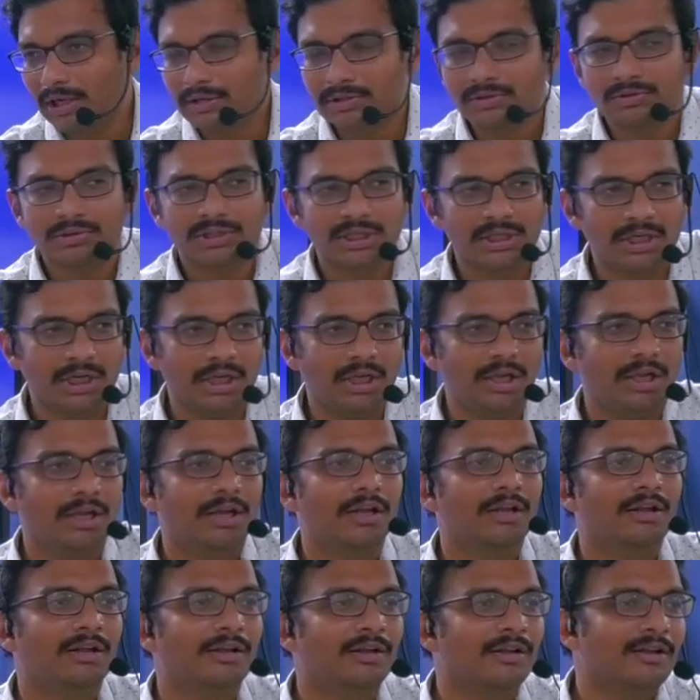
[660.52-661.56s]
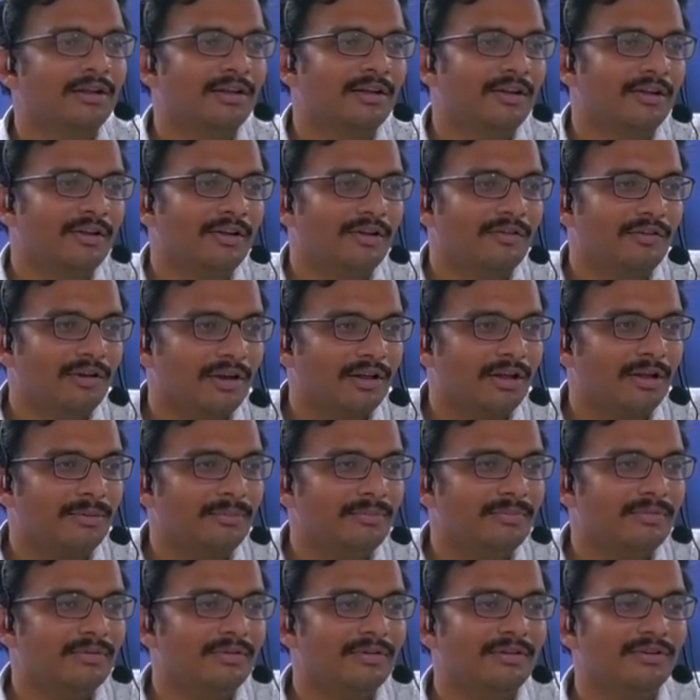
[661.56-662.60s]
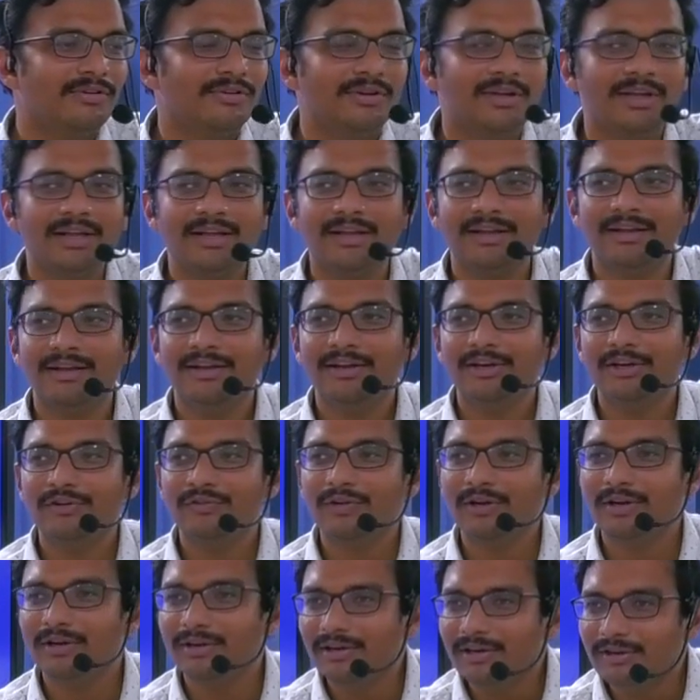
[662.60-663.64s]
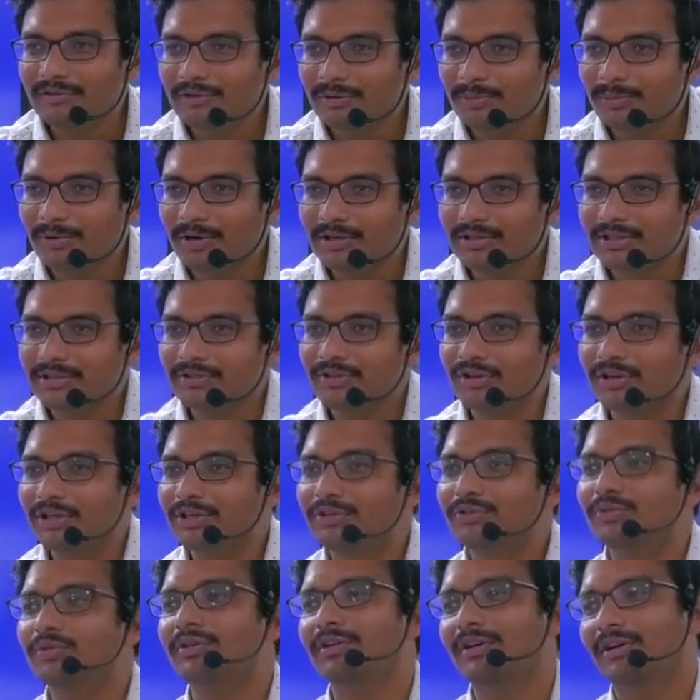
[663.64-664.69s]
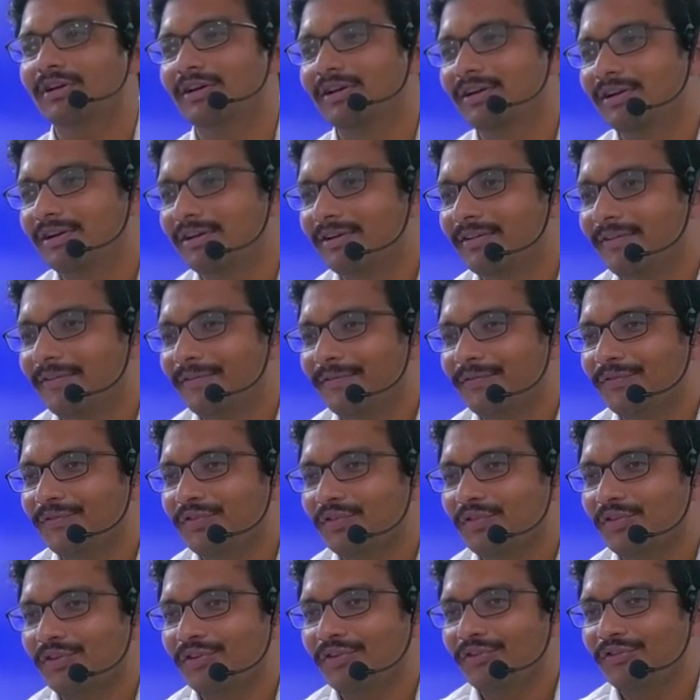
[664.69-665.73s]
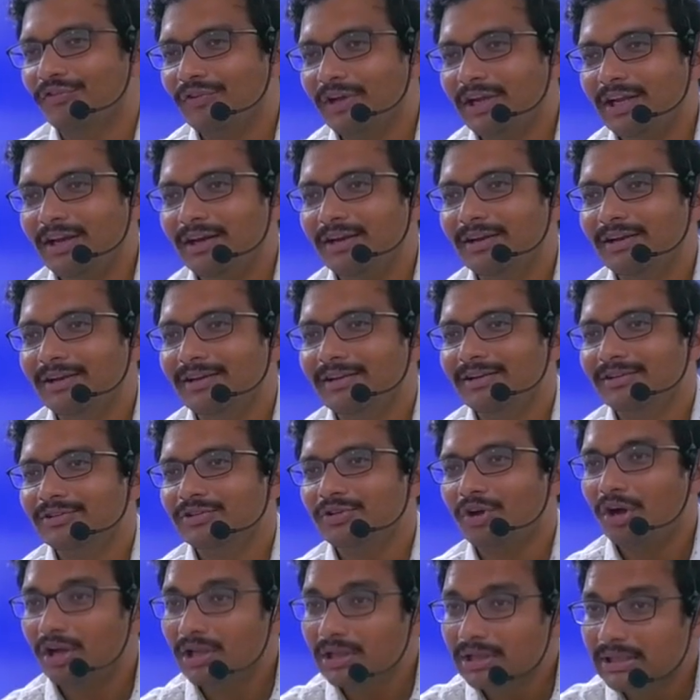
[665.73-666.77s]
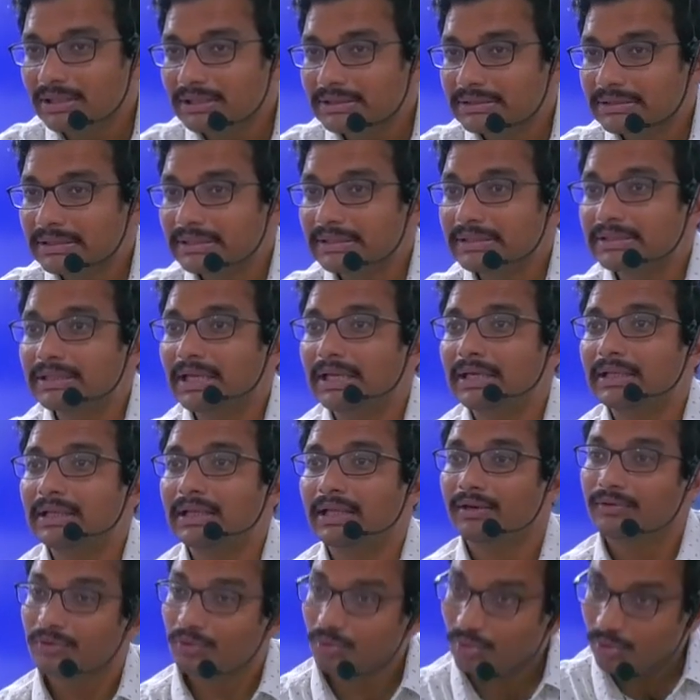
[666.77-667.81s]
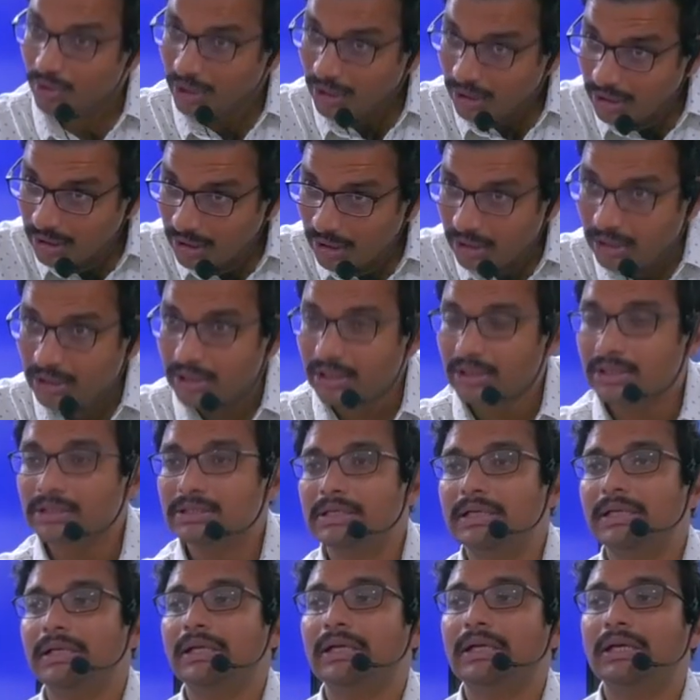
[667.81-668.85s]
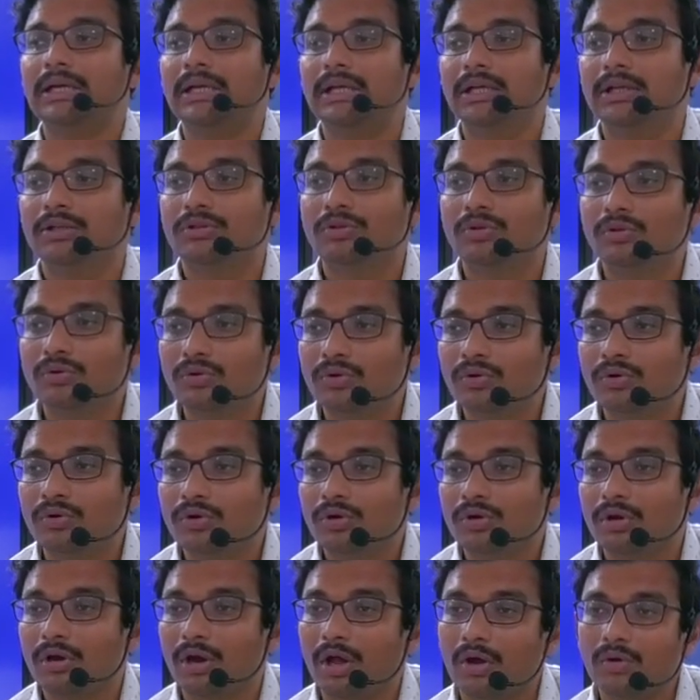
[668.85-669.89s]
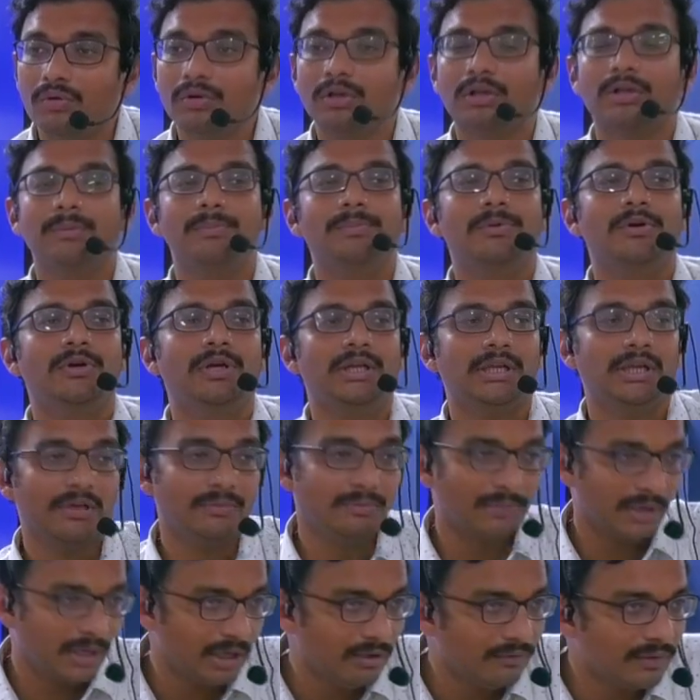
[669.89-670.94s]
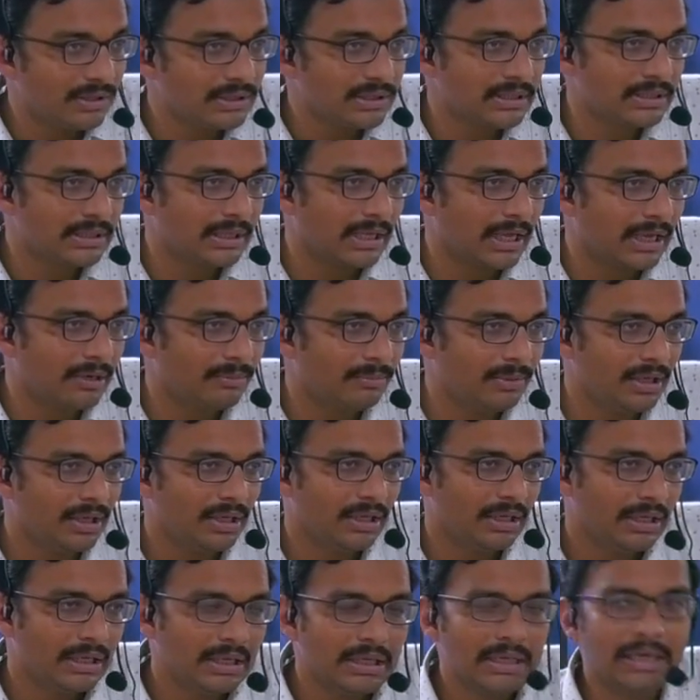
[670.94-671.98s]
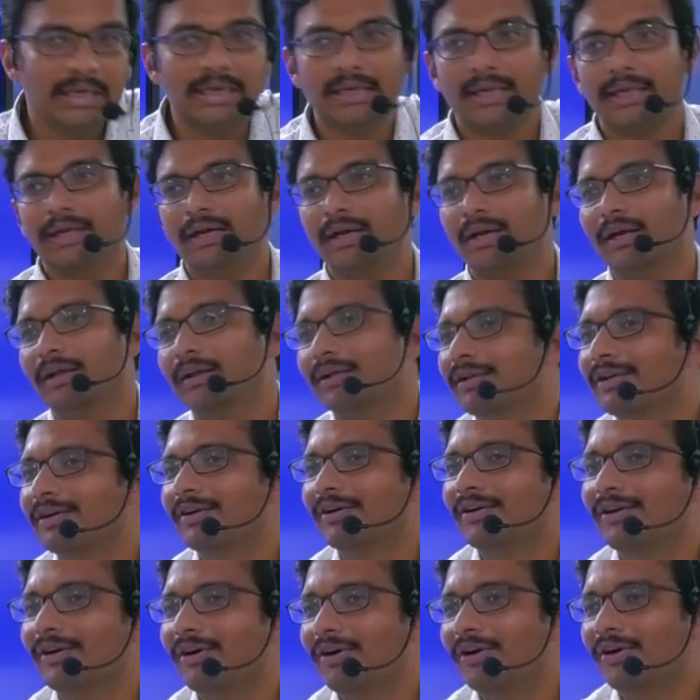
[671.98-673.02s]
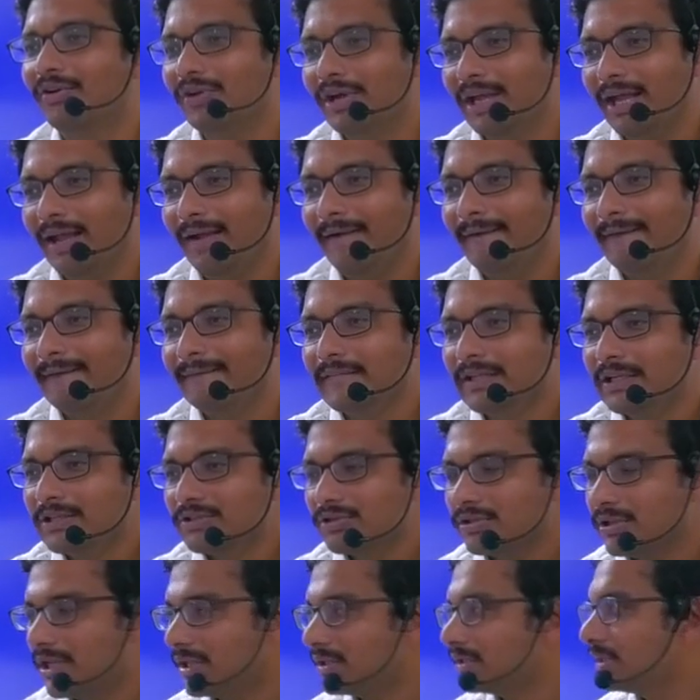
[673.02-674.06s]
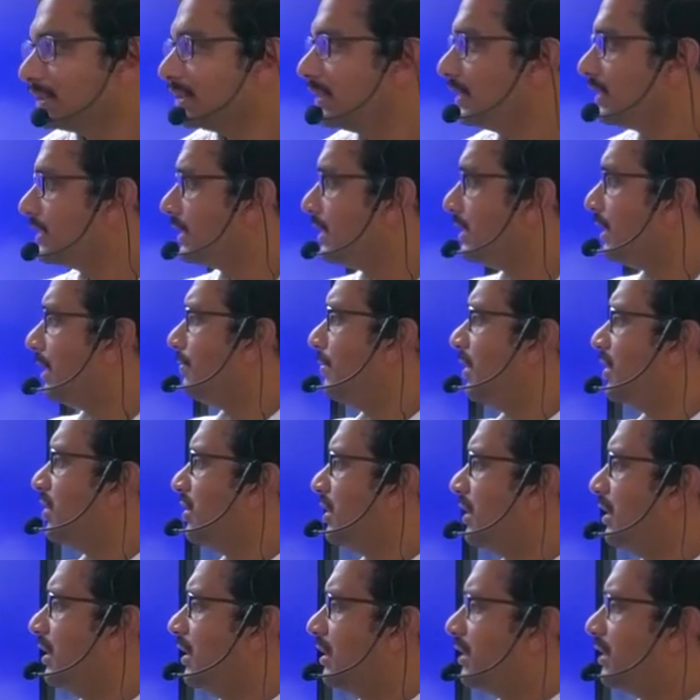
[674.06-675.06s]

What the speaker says: has to, chitti will come, okay, it will process on its own. Fine. So all these things are there. Through AI it is linked. Through cloud computing, in many ways it can be linked. Okay. So that's the reason the machine